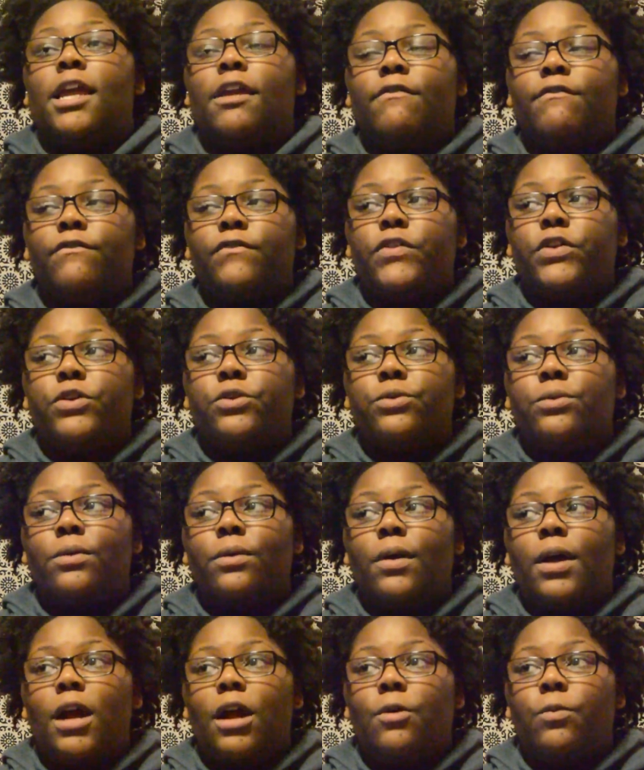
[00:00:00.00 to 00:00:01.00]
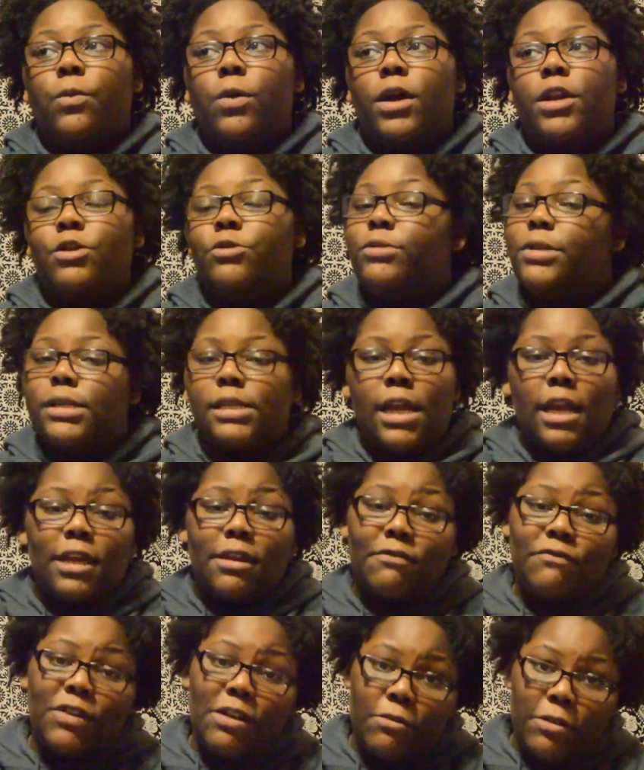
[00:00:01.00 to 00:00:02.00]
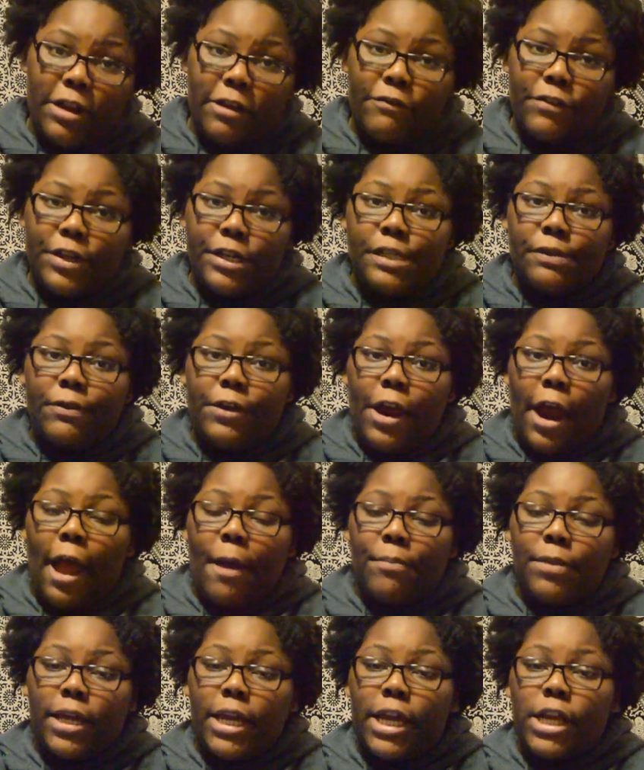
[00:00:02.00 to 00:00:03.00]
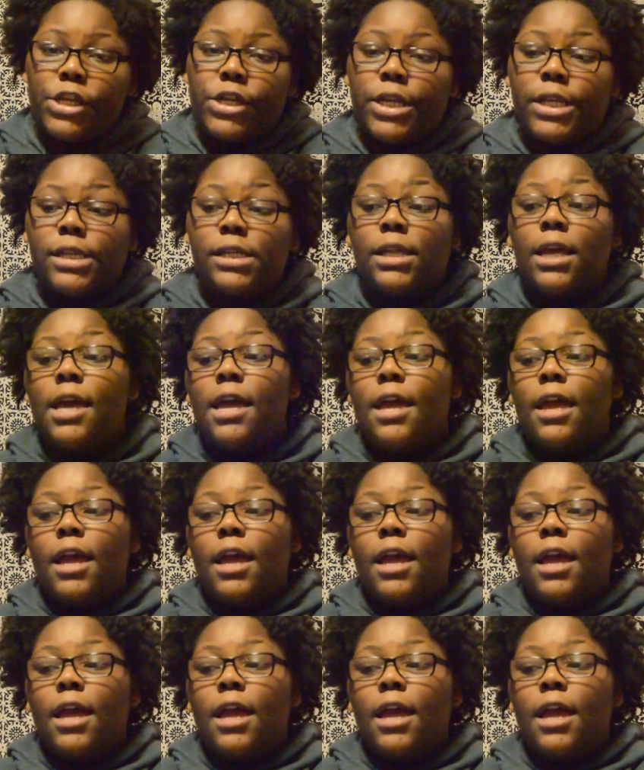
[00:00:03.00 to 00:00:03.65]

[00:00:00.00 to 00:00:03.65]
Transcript: if you are one who does not get fee waivers for your applications,